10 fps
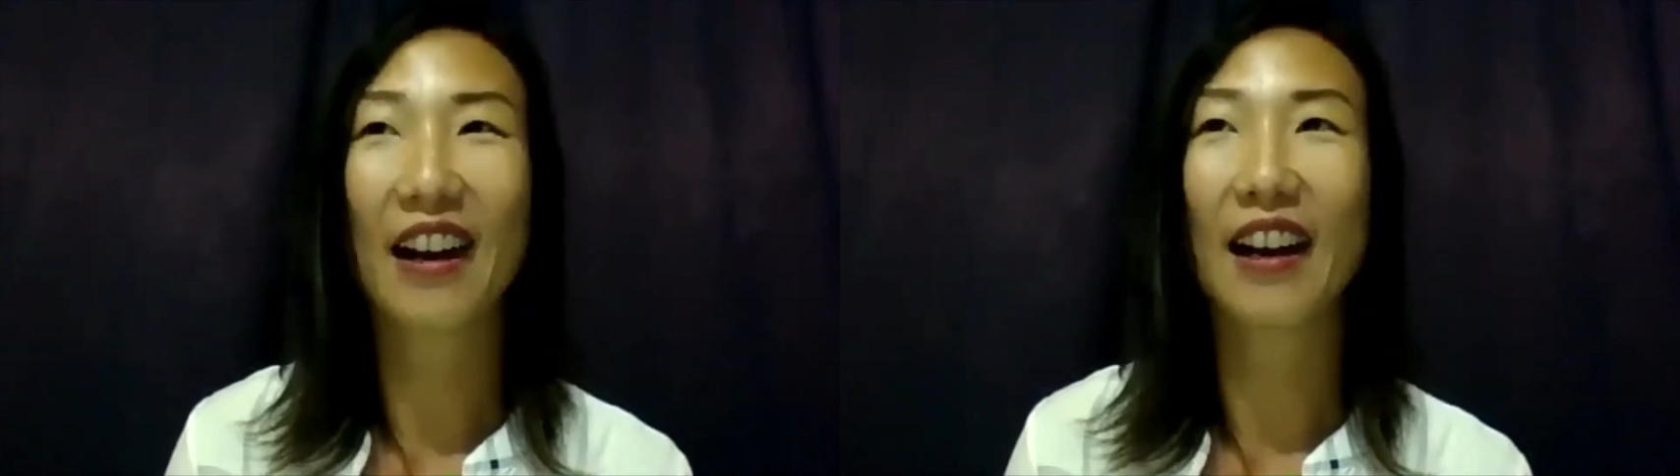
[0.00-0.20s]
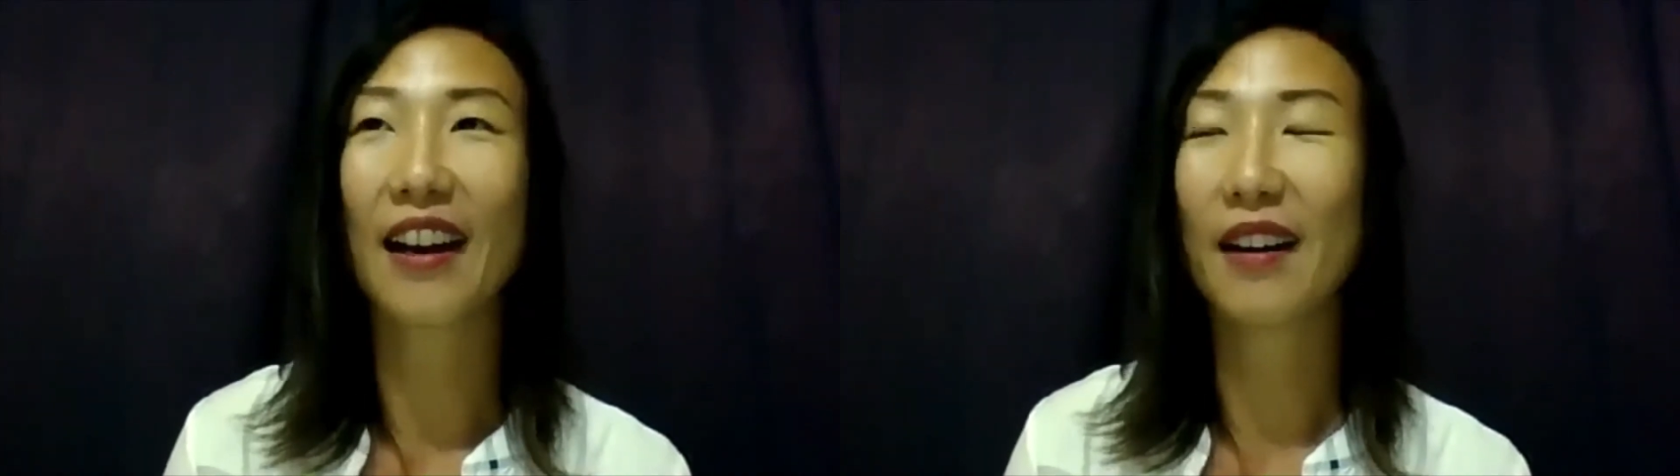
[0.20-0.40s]

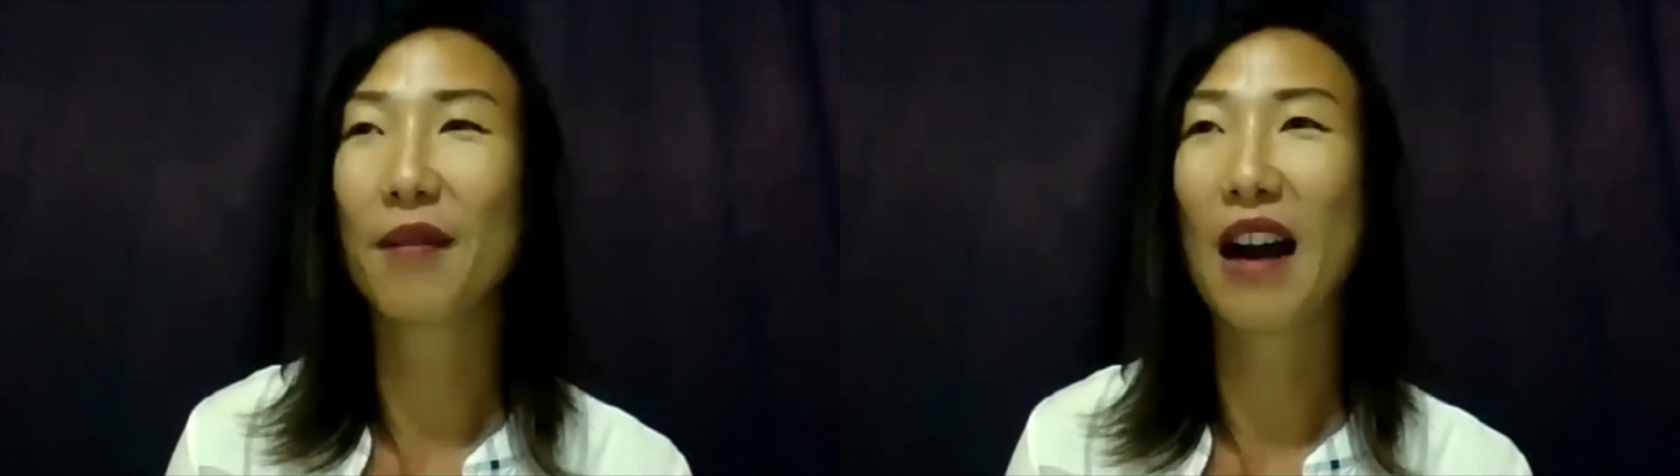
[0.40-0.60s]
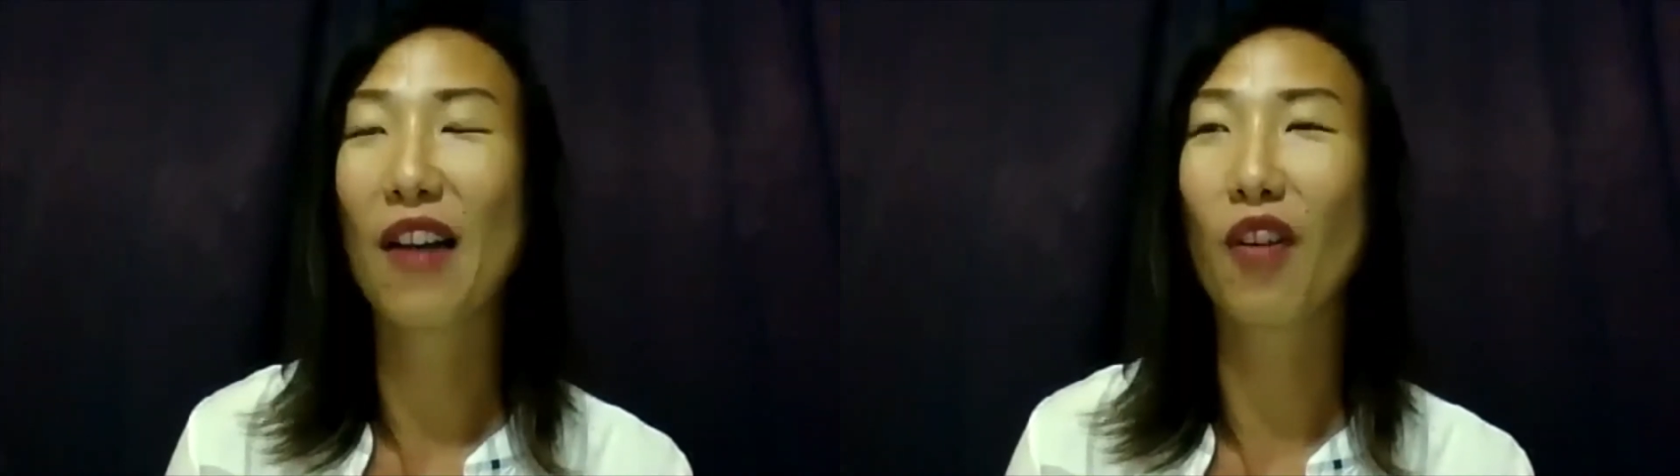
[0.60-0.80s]

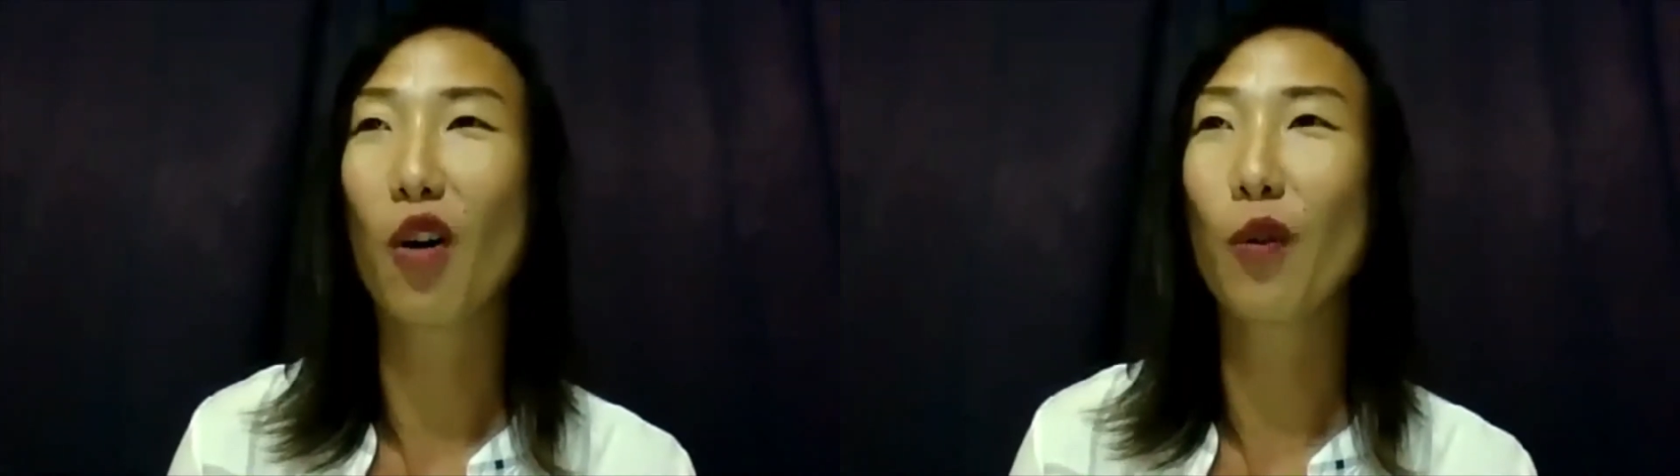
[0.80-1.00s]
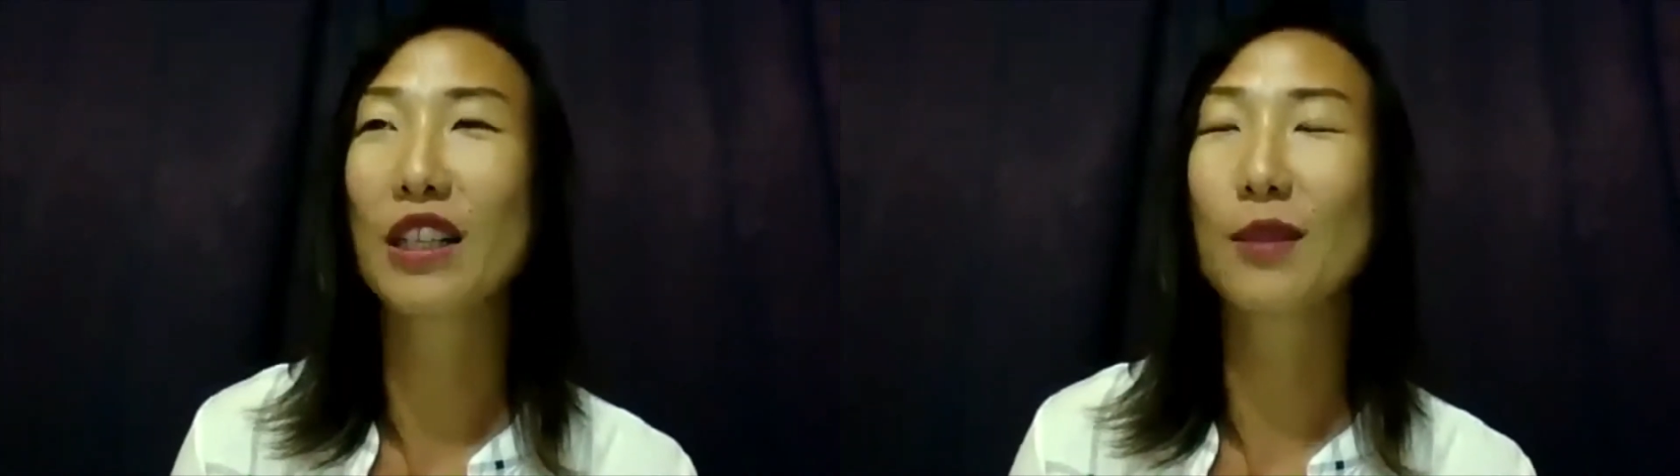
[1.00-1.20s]
I've
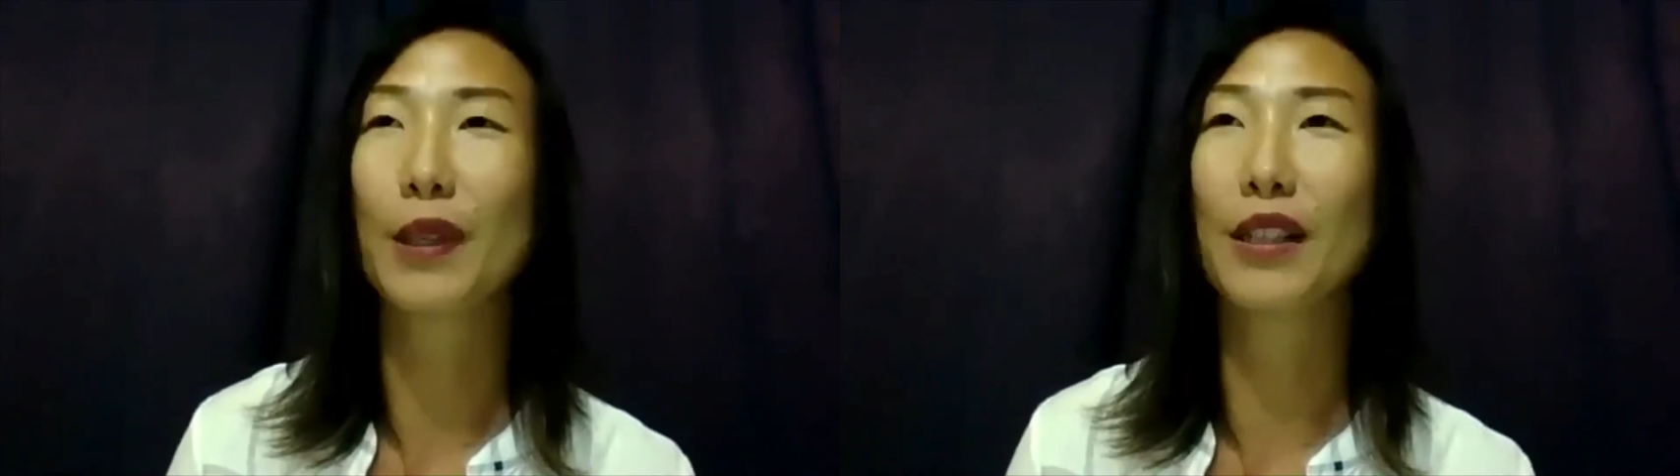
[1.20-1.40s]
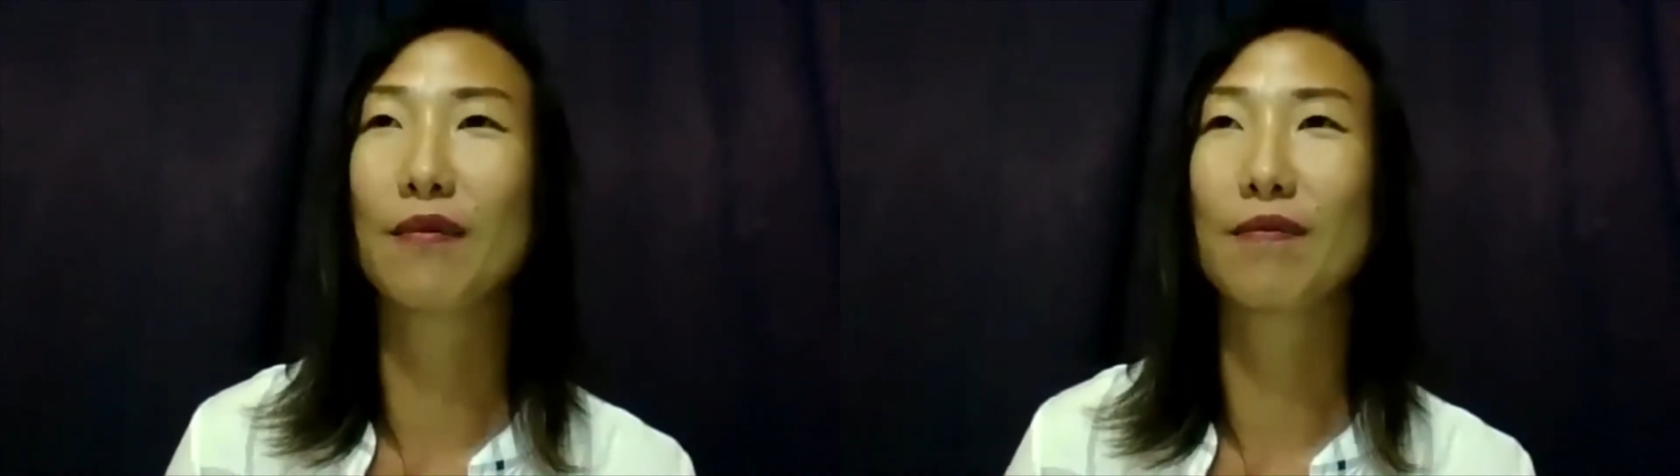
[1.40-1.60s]
always
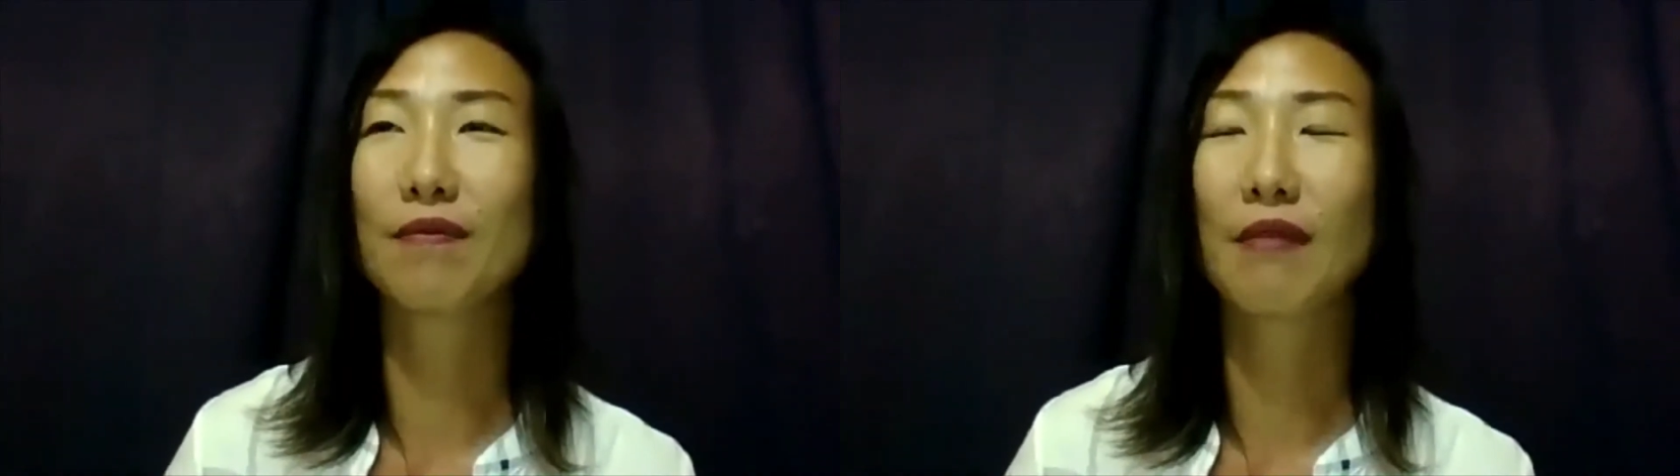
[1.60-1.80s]
been